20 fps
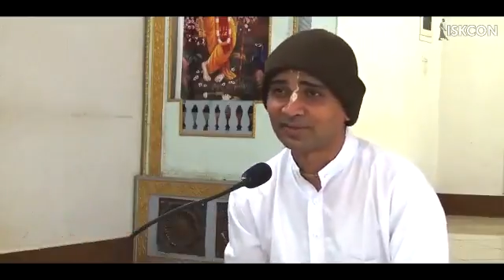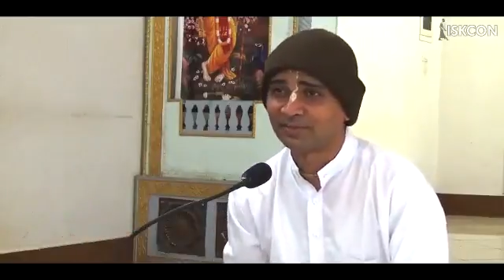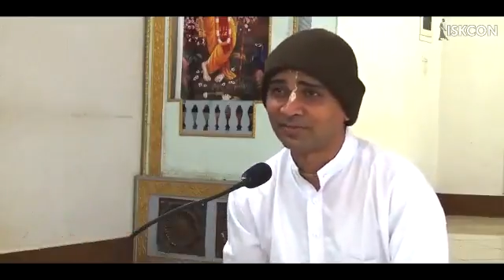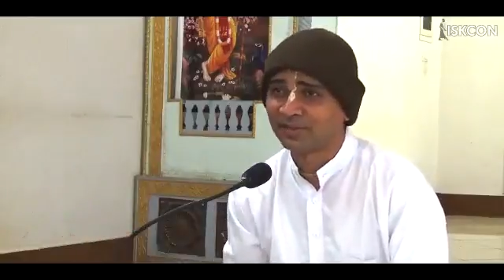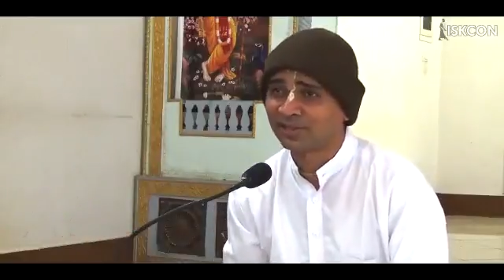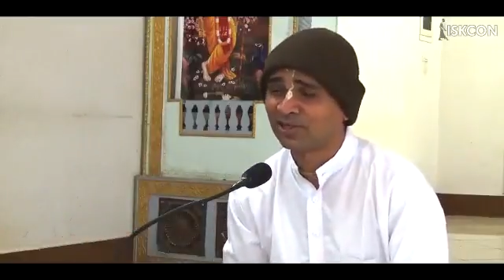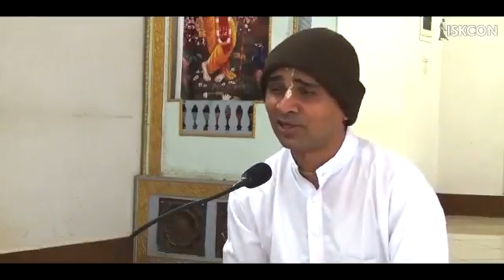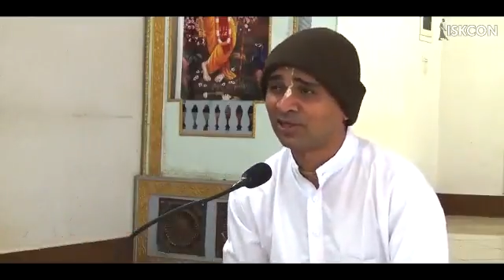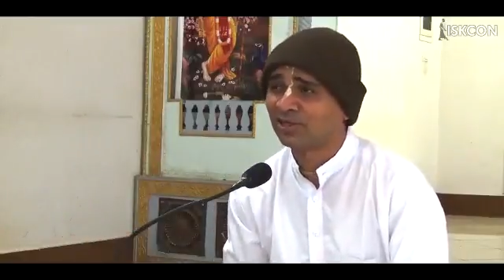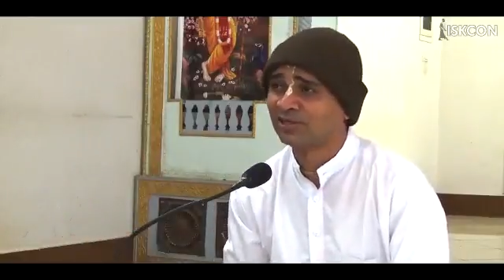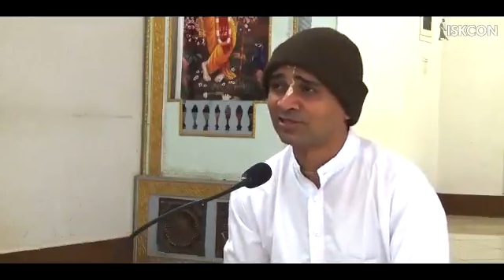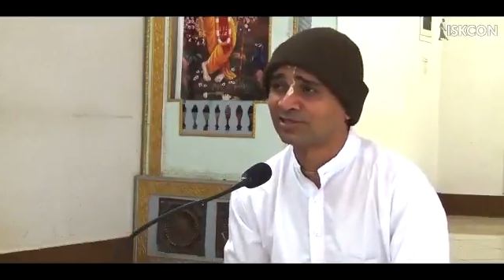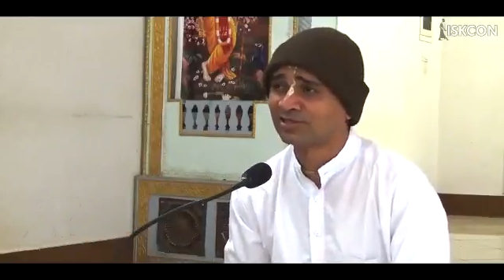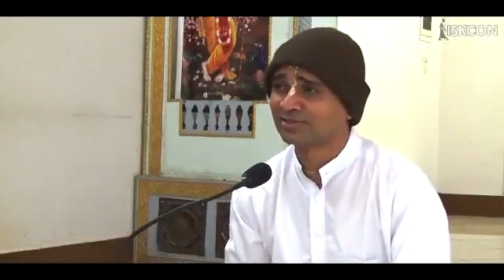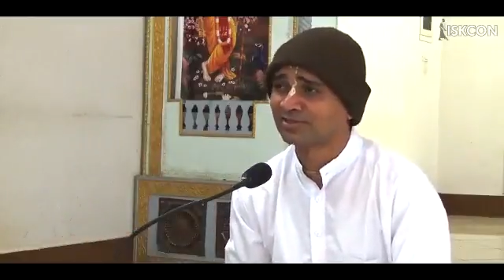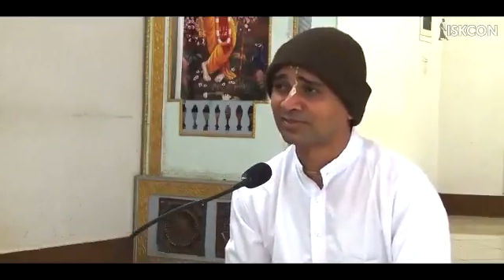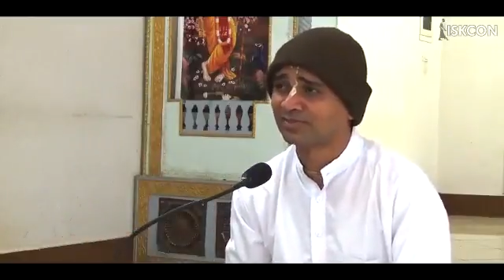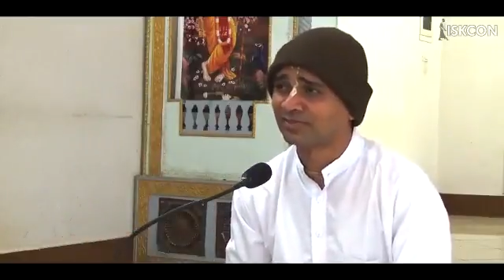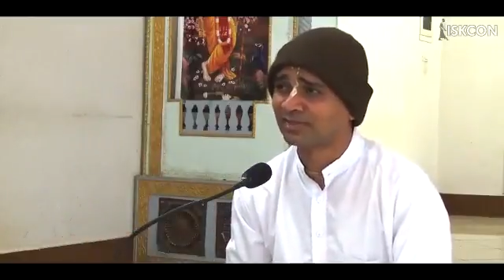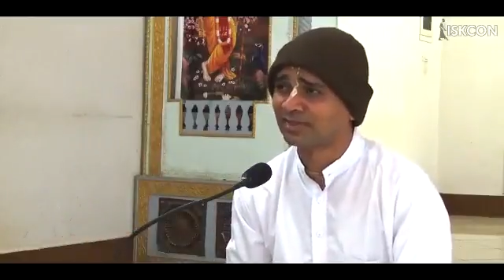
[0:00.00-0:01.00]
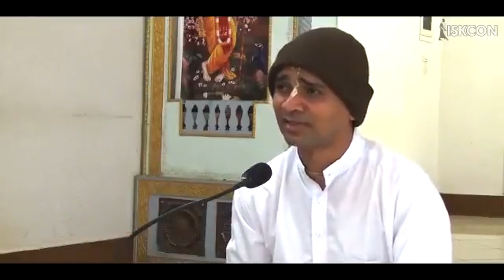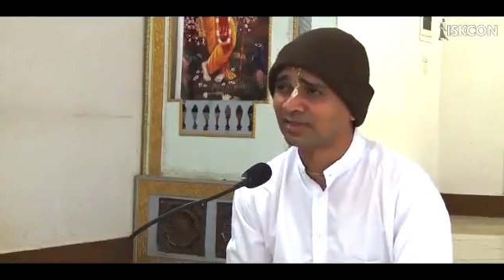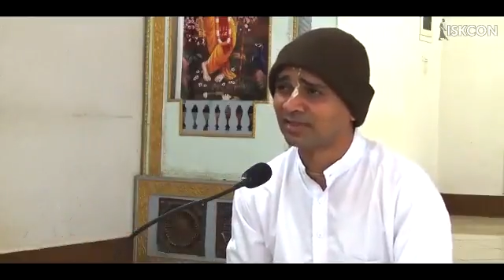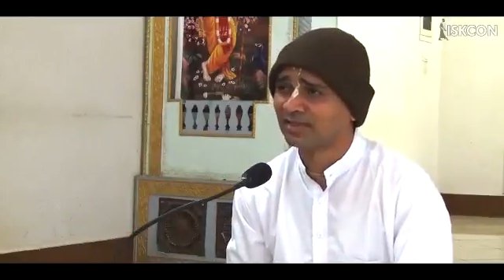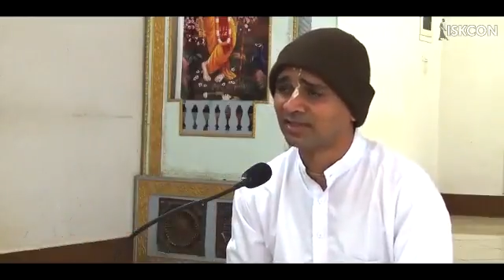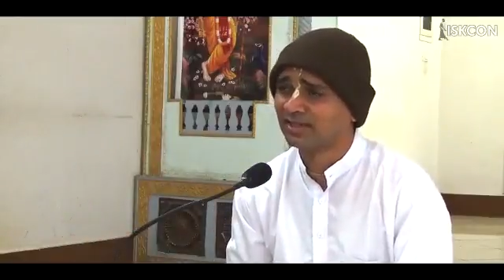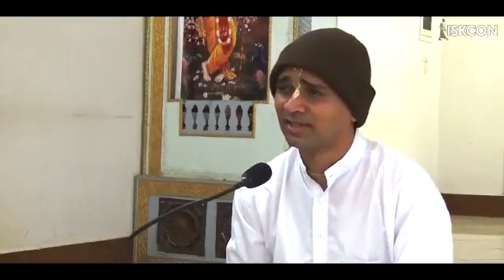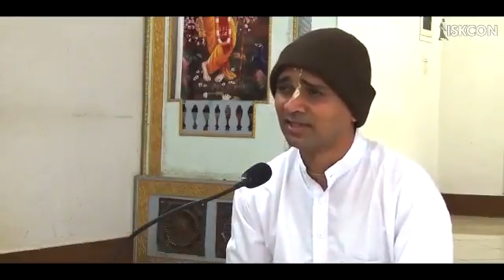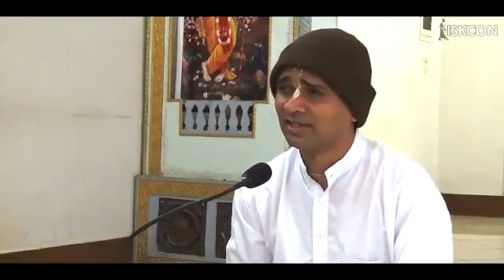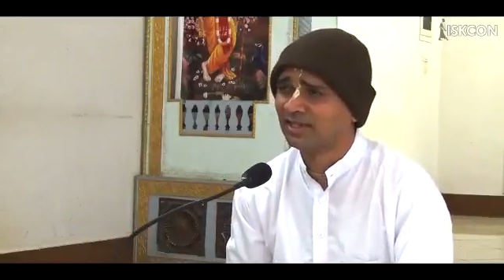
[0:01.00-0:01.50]
Because
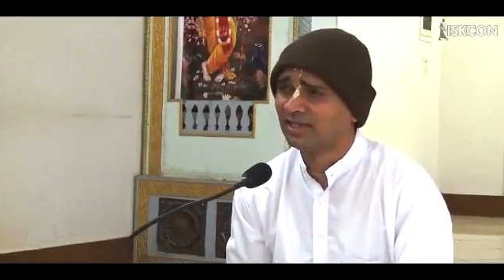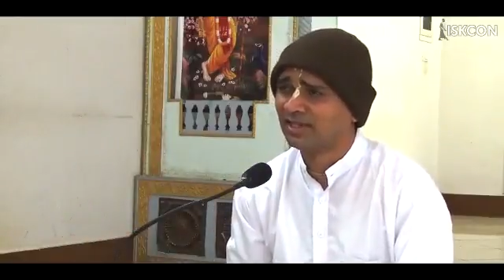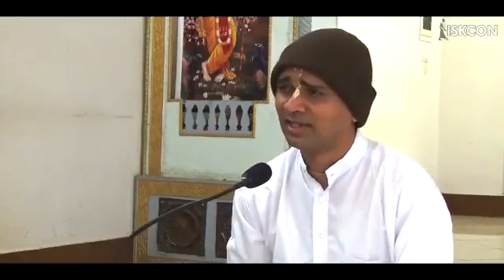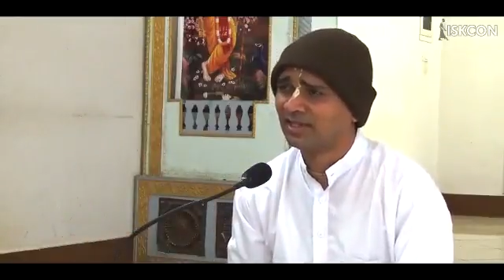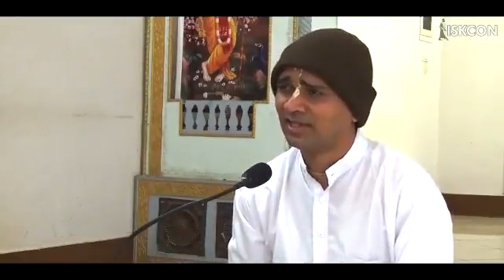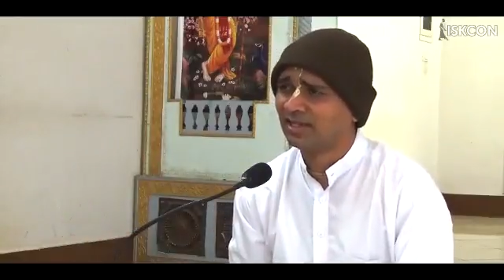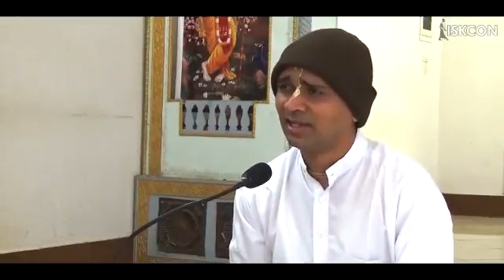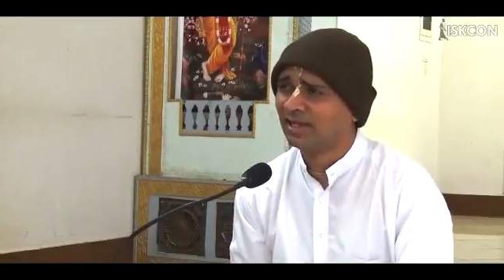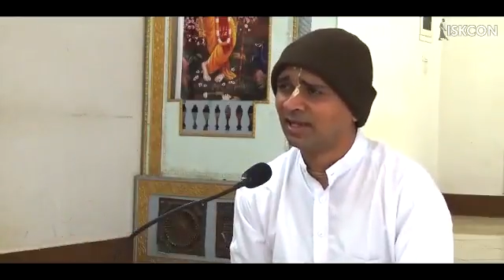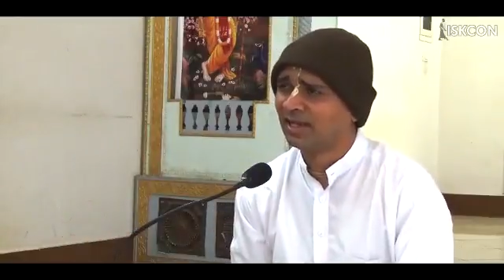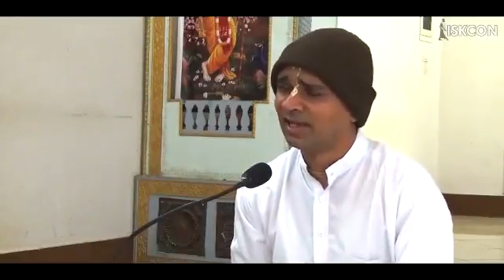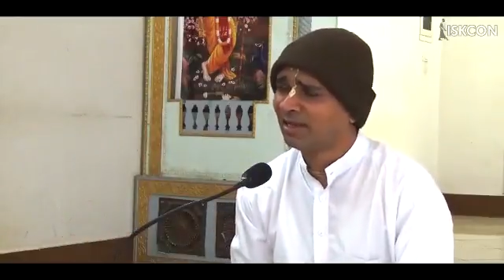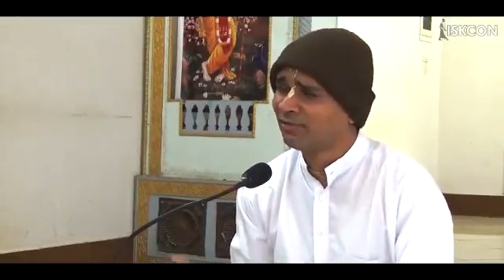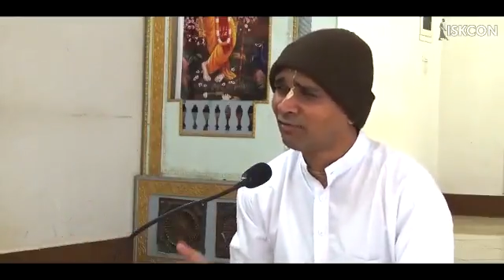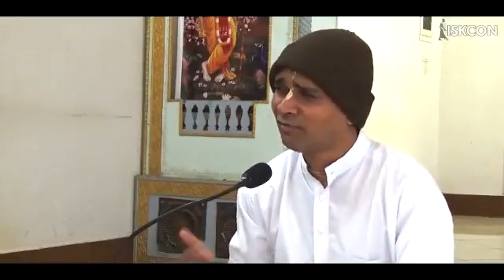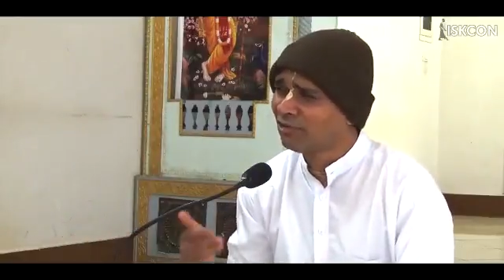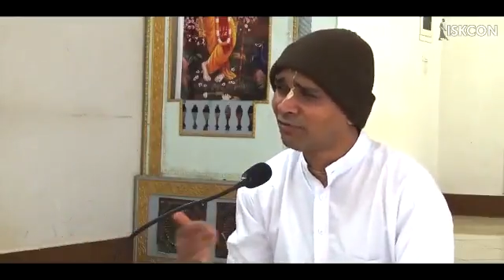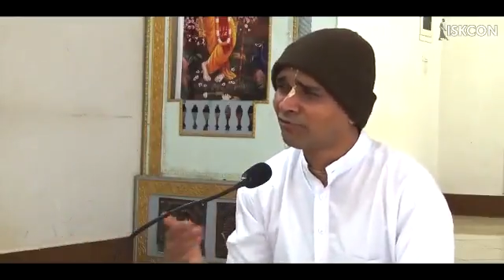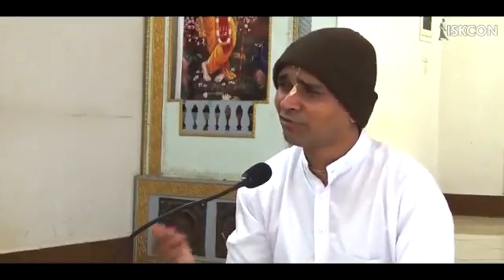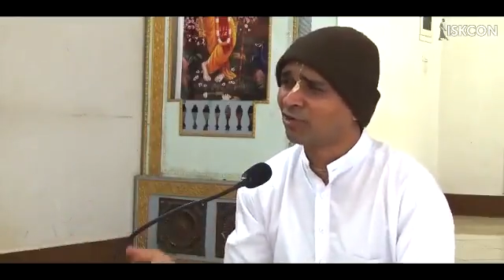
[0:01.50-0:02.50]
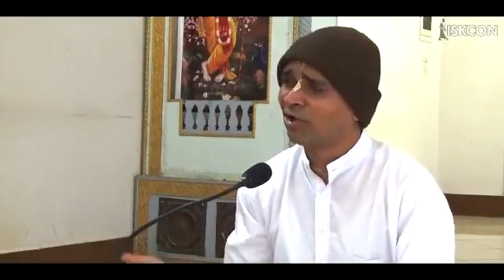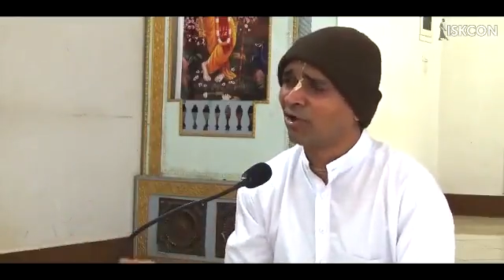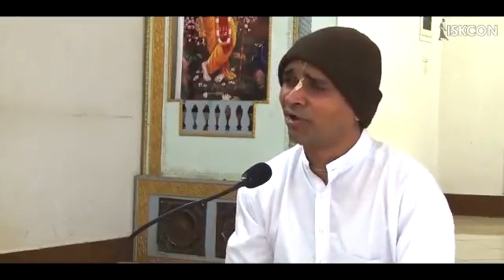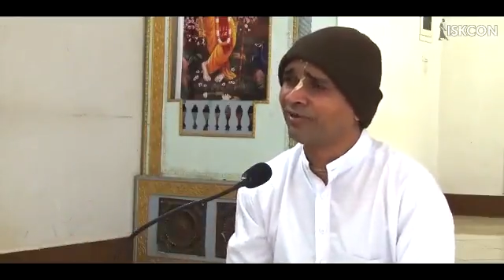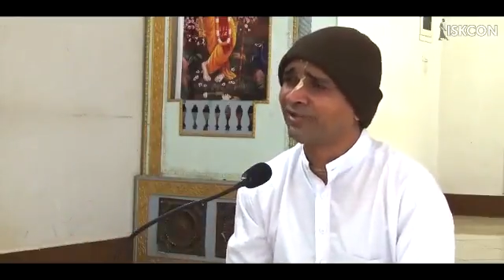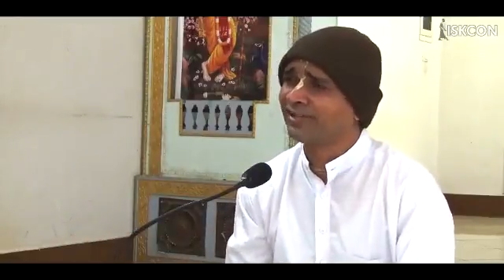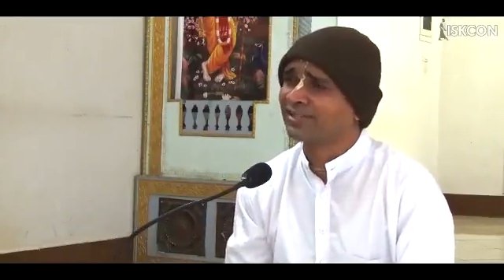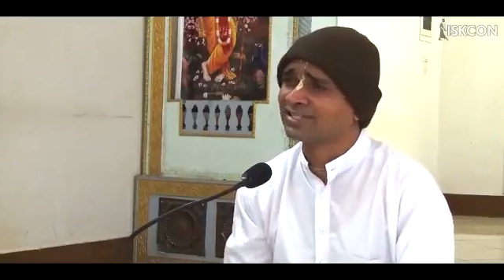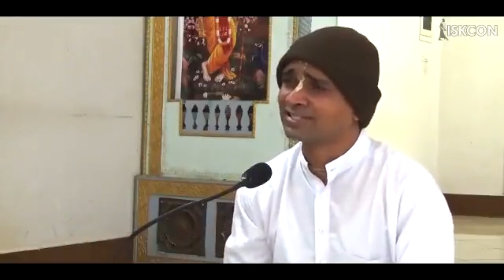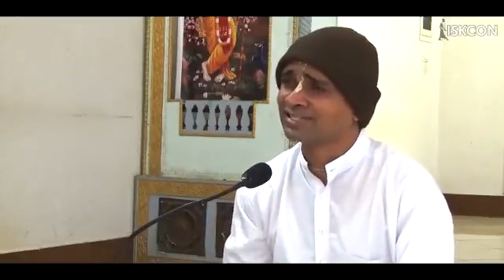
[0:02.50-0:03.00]
Love of
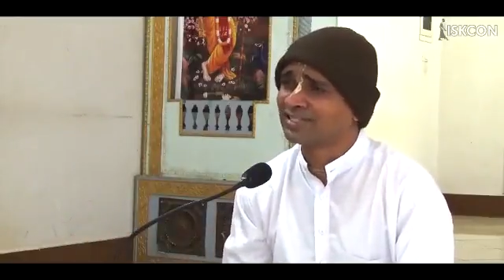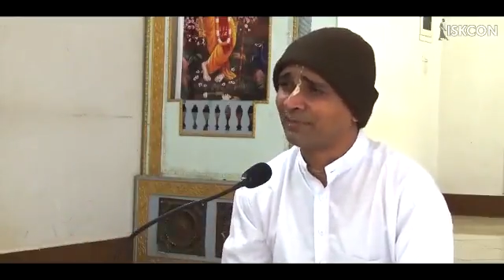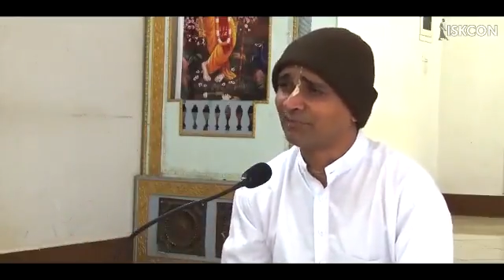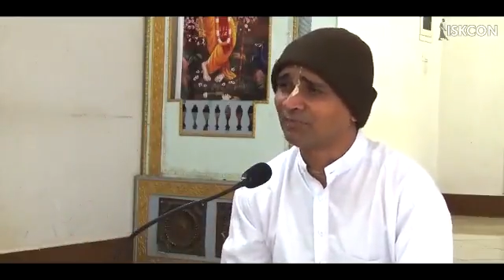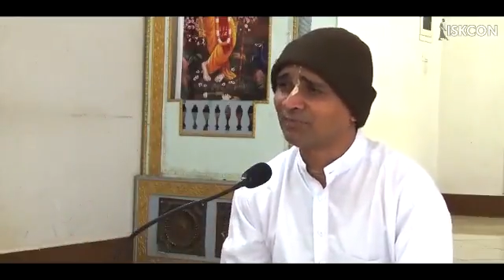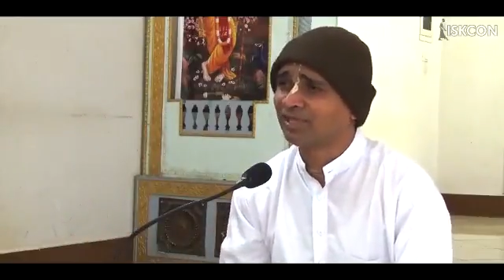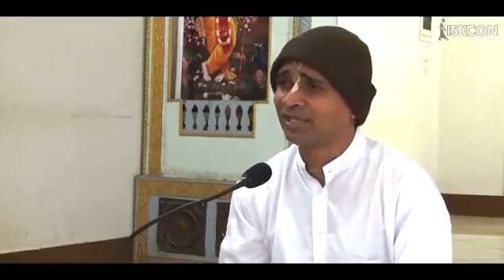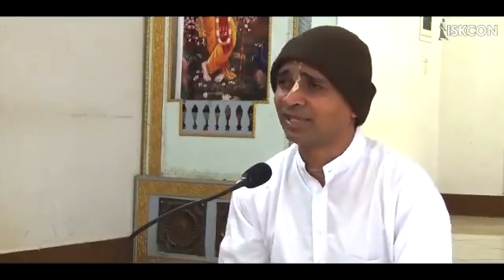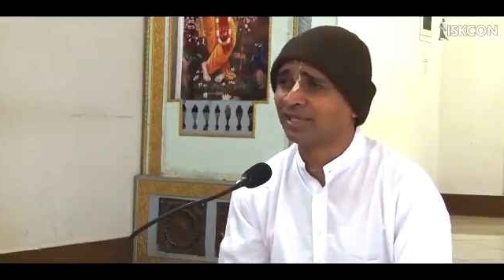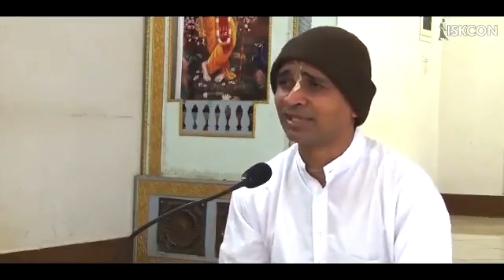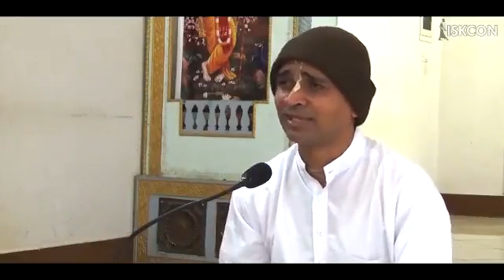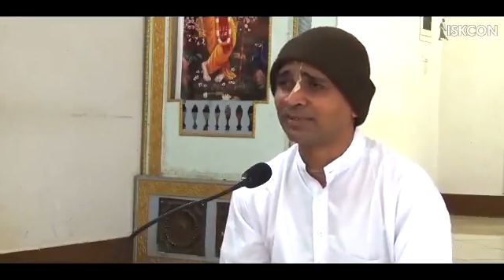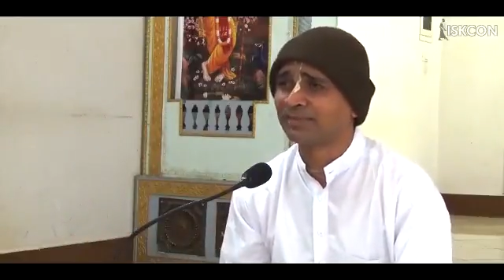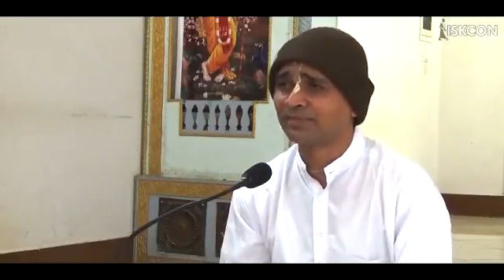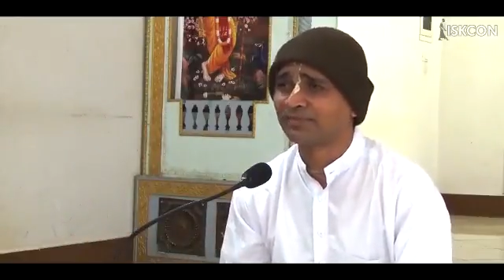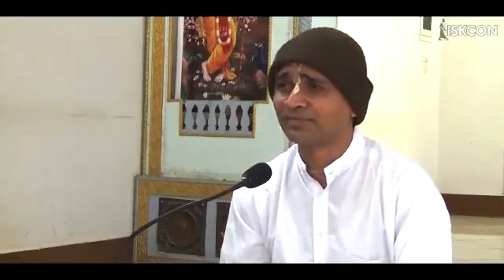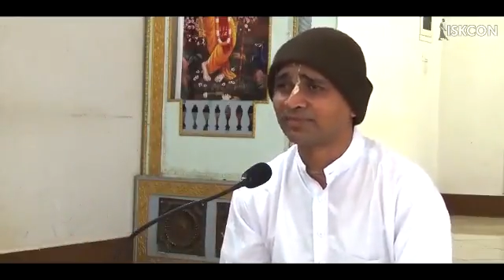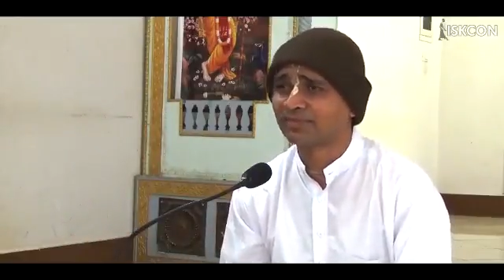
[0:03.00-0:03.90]
God is something